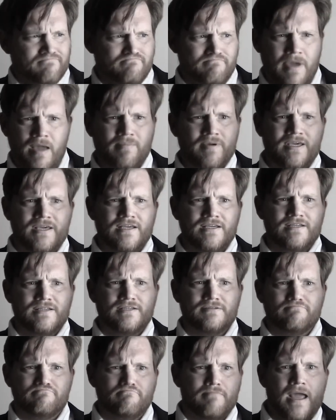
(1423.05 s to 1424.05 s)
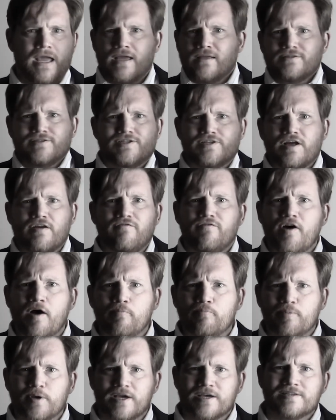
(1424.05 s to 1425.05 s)
Maybe he's making stuff
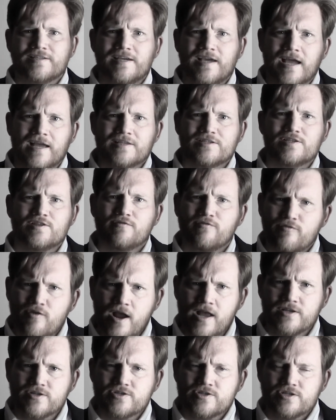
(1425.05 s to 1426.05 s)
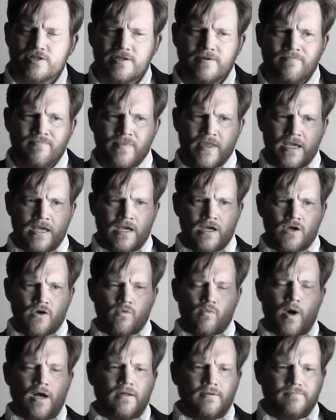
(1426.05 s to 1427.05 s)
up because he hates the French.
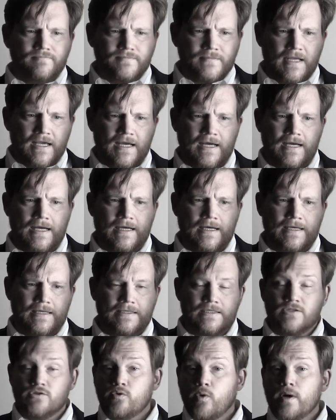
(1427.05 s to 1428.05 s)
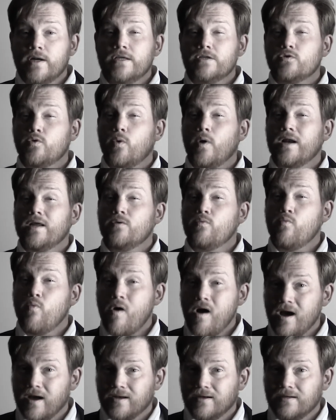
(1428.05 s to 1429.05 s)
Well, in
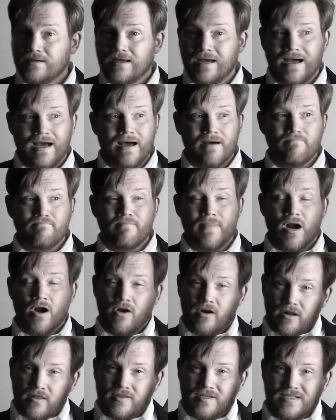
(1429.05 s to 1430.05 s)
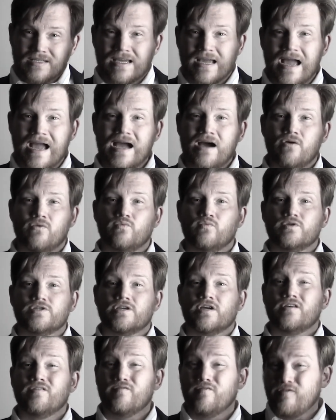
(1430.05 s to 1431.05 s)
2021, Meredith's account
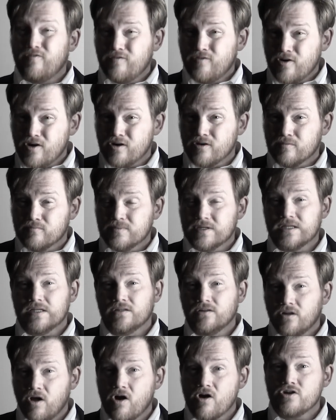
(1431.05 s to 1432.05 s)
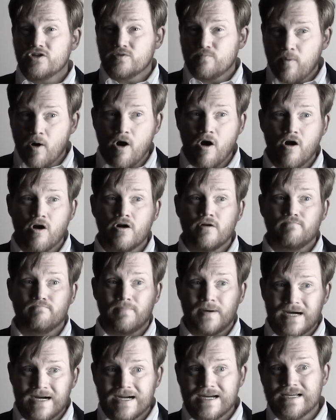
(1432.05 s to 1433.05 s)
was confirmed in large
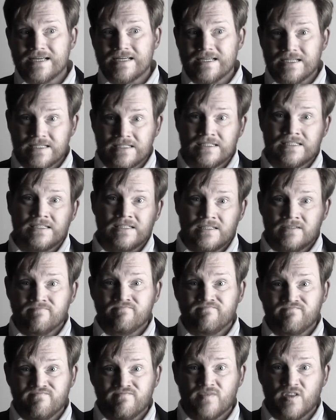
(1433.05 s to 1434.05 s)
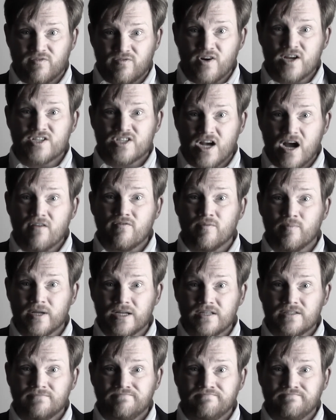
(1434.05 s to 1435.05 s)
part by the French government.